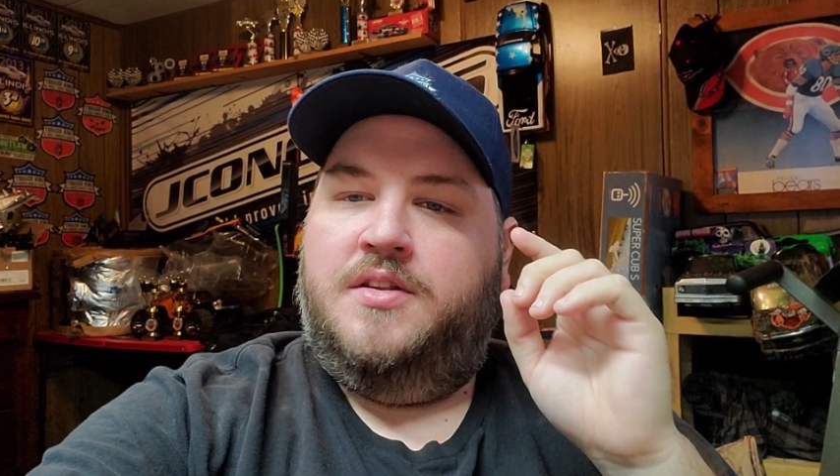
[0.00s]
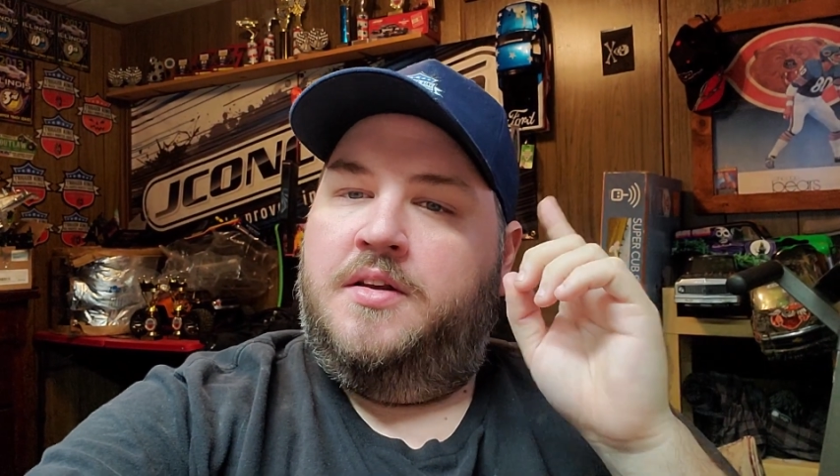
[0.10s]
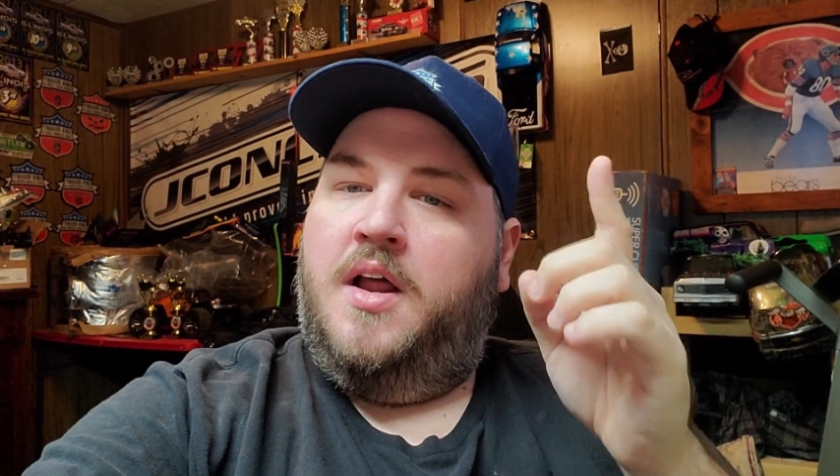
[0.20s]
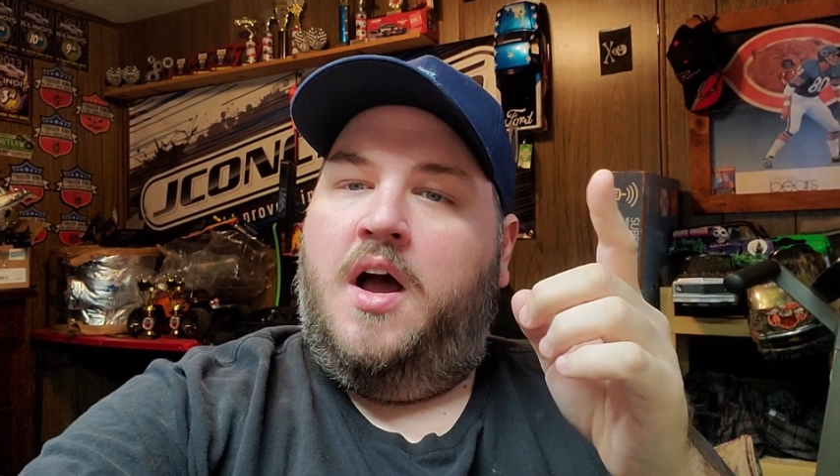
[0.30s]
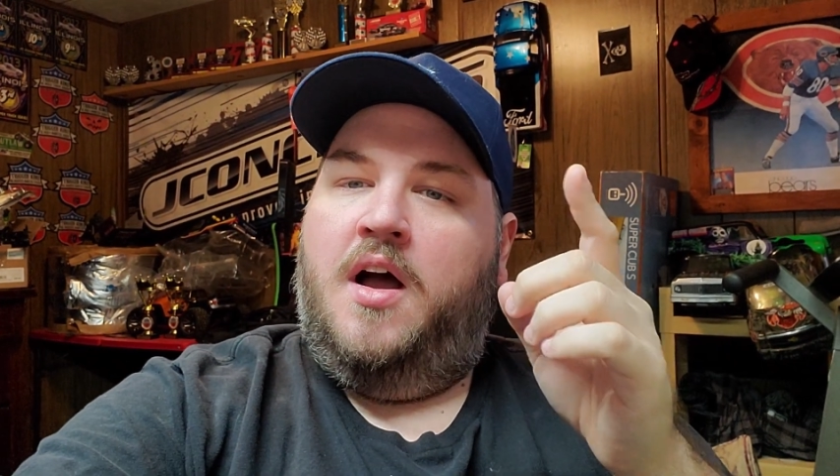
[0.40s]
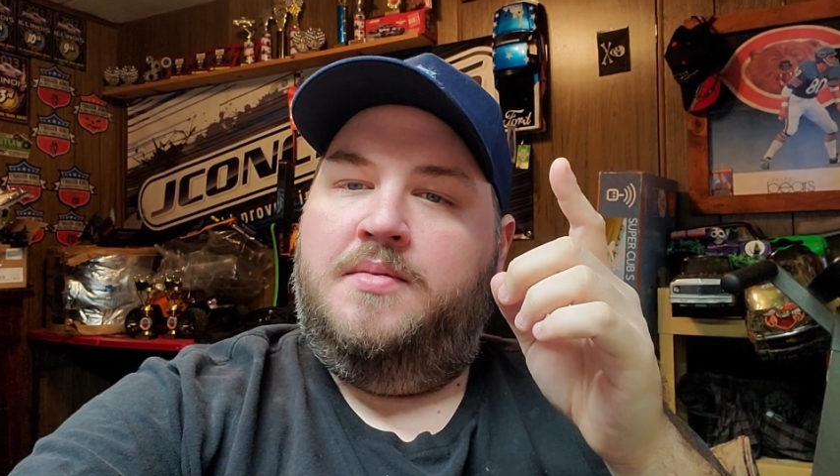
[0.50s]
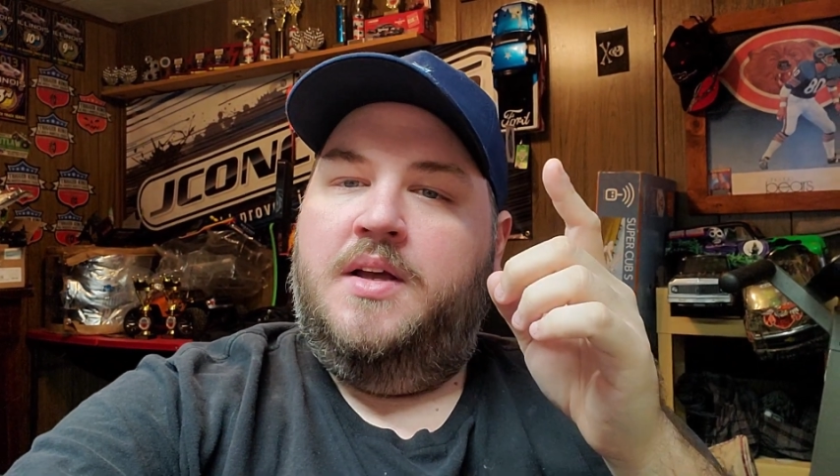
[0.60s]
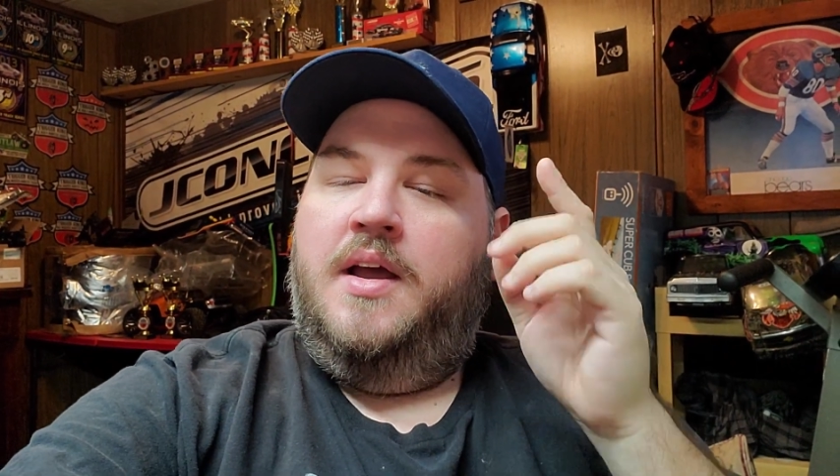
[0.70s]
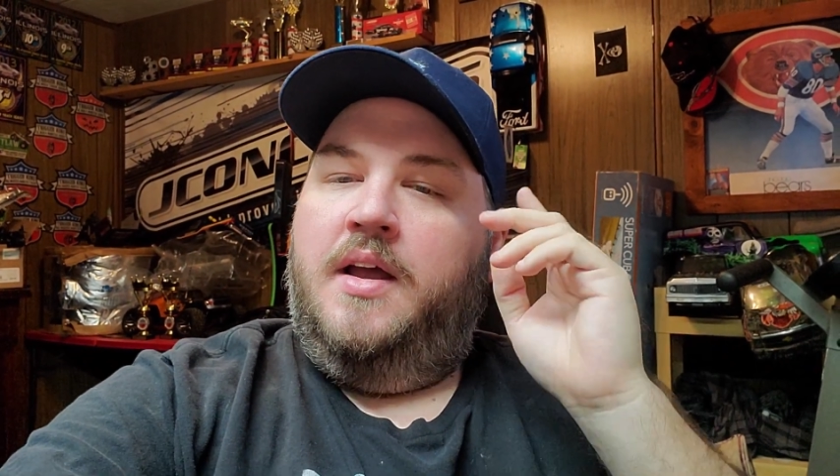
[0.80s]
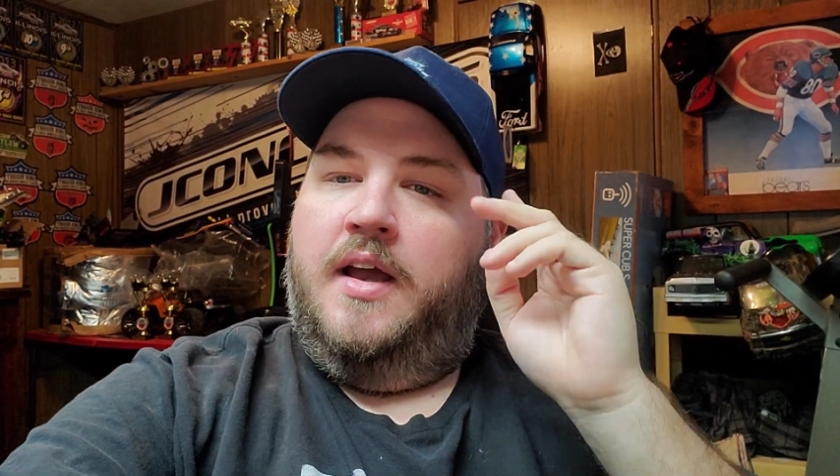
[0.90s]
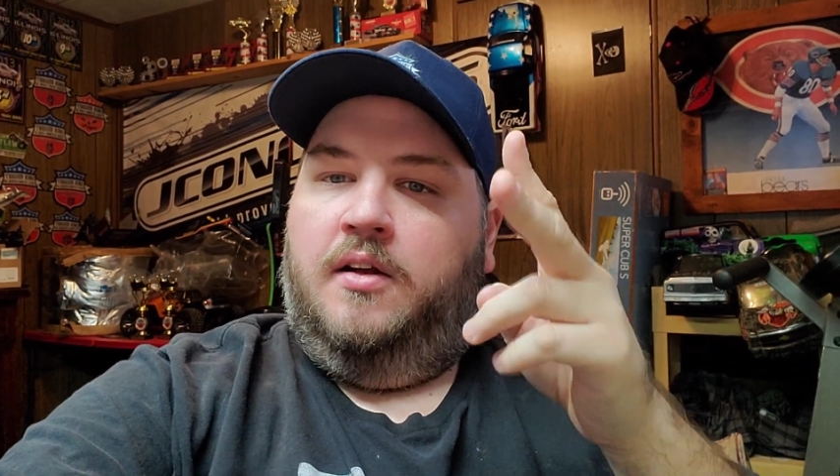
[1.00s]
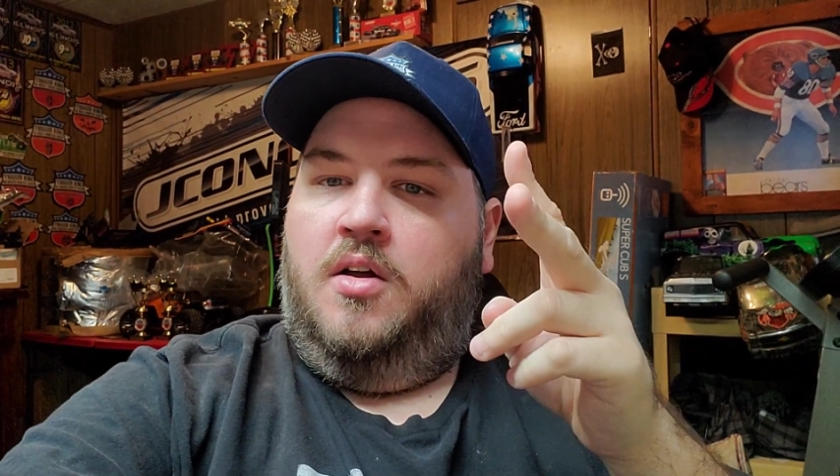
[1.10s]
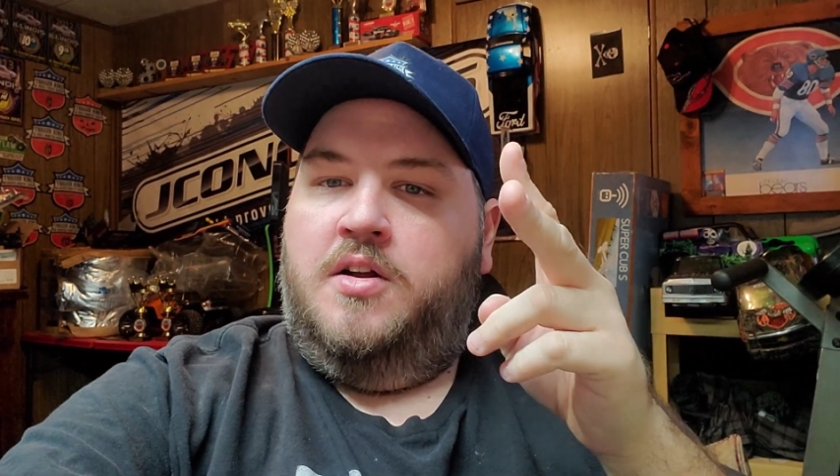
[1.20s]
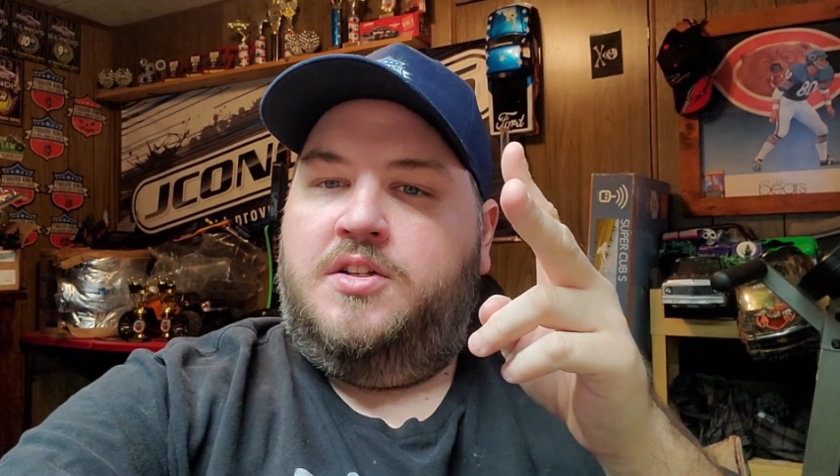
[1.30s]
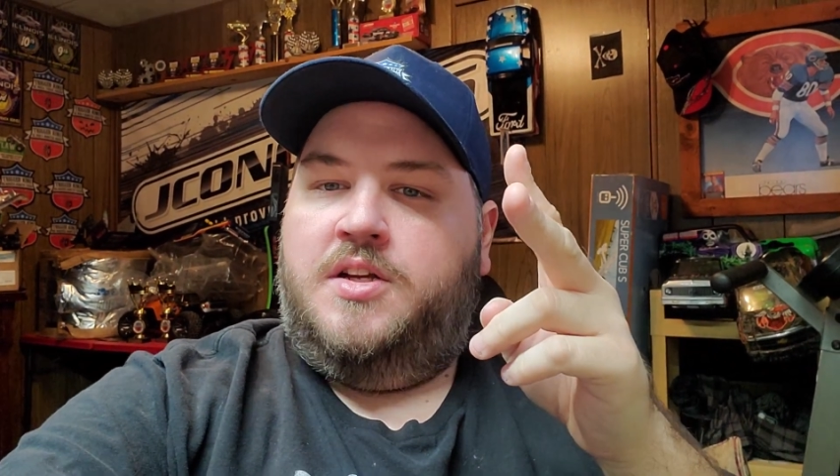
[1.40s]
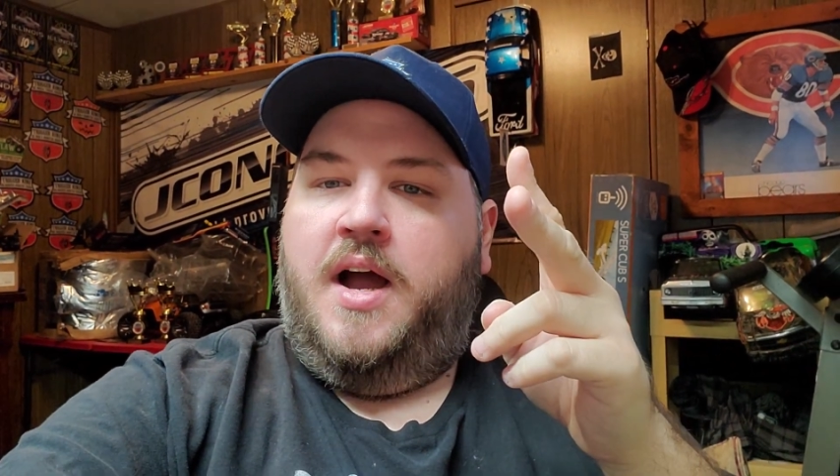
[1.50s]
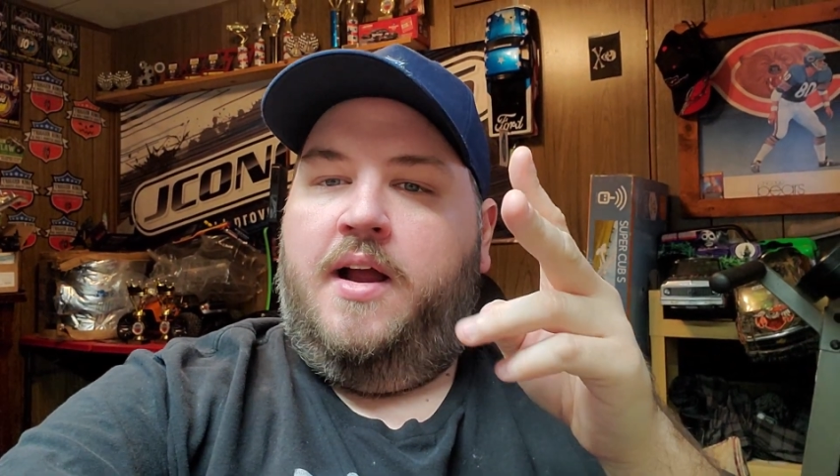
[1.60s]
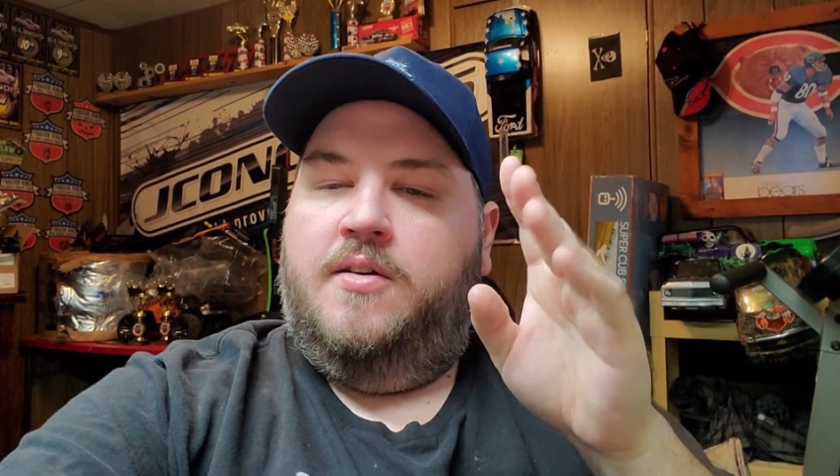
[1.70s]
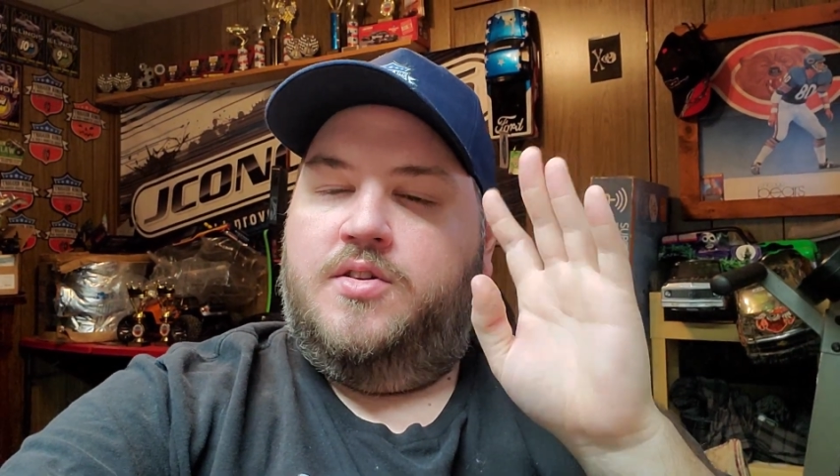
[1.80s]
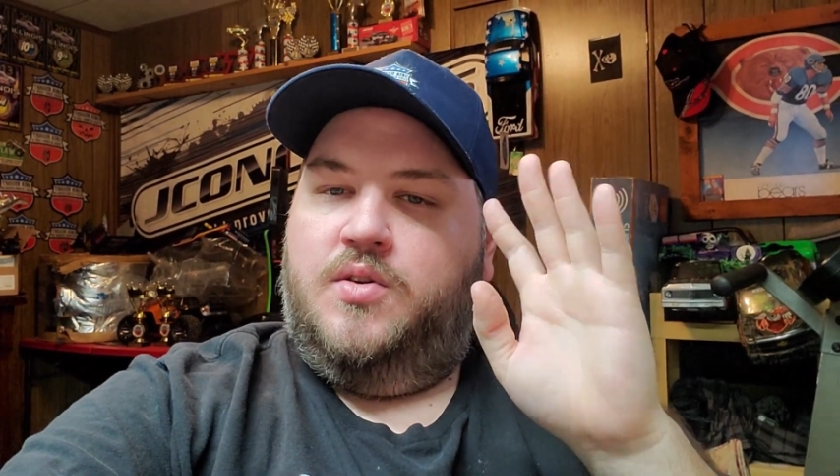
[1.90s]
the knobs and launch
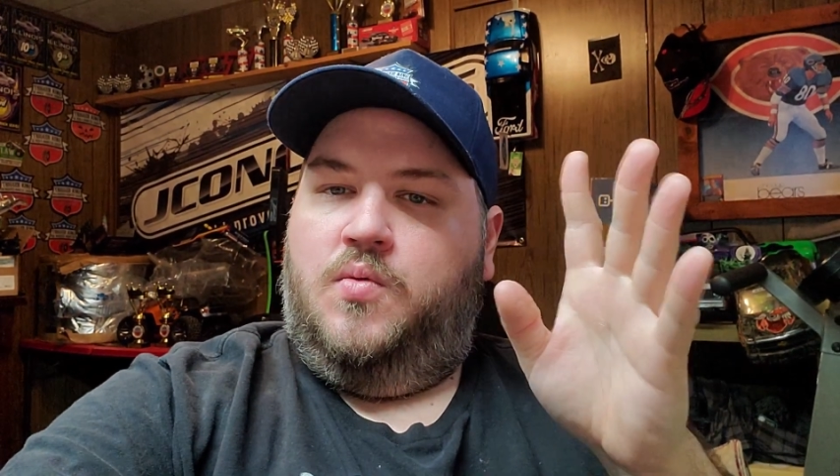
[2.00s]
tires,